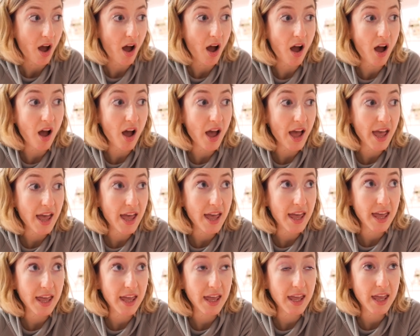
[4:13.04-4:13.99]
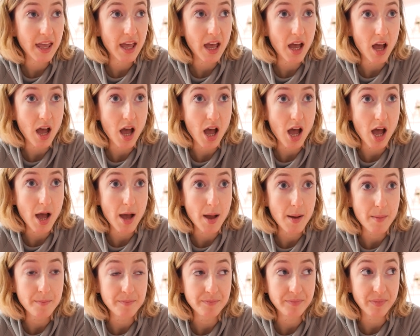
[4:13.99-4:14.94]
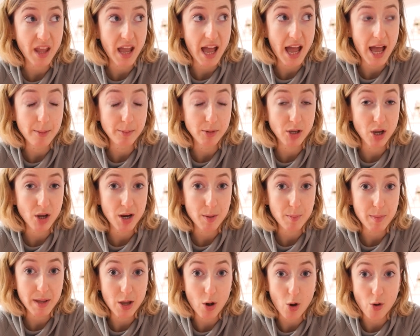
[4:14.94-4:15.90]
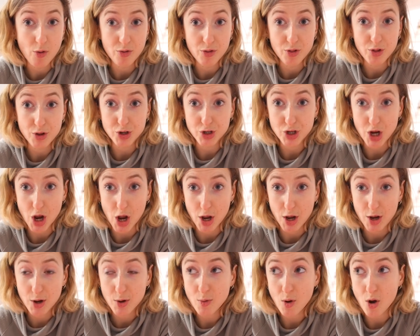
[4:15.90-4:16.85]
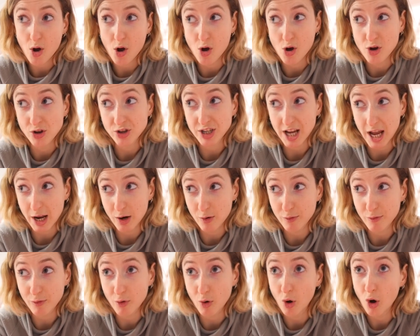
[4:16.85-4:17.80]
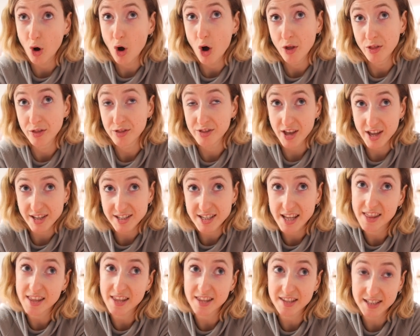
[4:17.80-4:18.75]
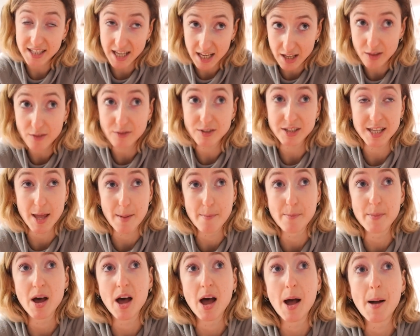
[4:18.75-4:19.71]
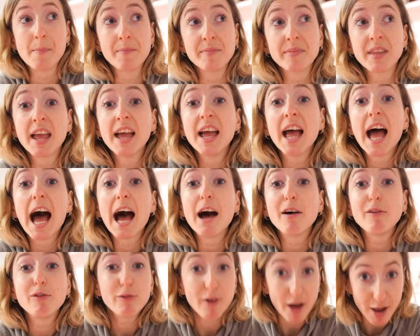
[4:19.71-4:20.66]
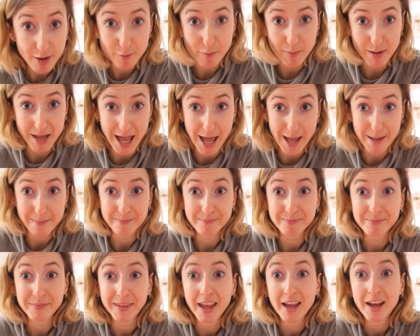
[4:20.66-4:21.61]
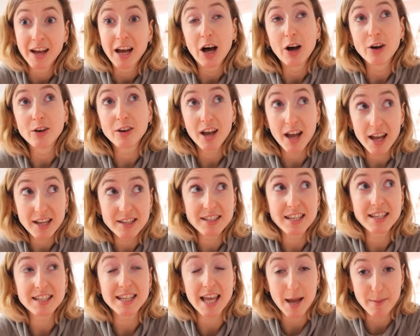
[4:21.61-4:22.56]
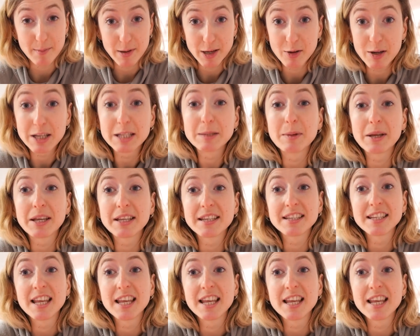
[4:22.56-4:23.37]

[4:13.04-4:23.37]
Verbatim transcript: I um, am going to be on the show on Channel 4 on Thursday the 6th of December at 5pm on Kirstie's Handmade Christmas